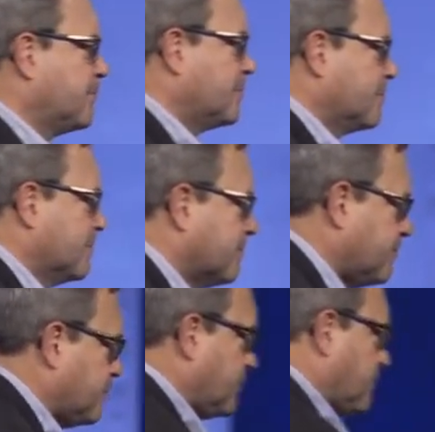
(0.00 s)

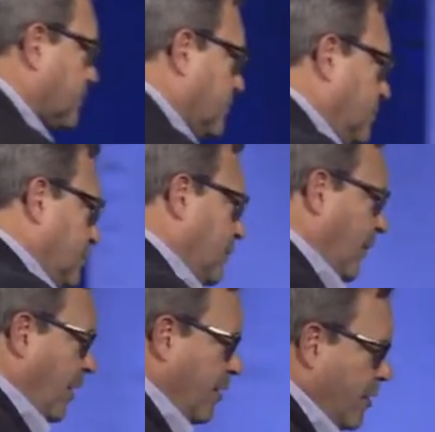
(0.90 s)

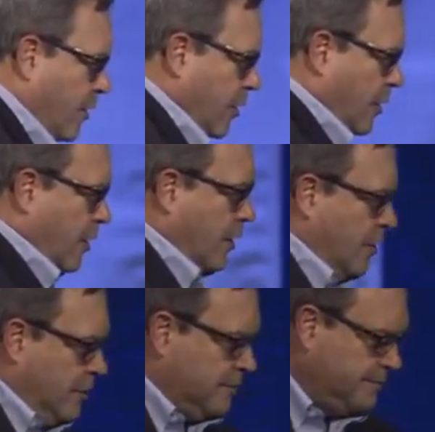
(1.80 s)

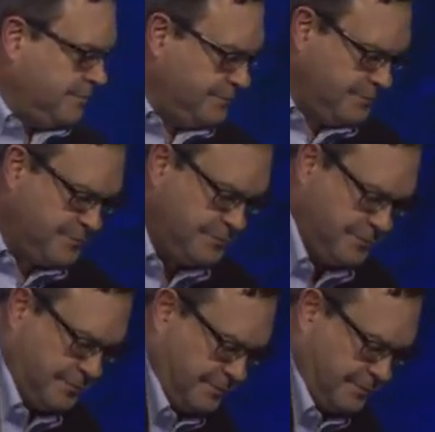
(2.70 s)
[no speech]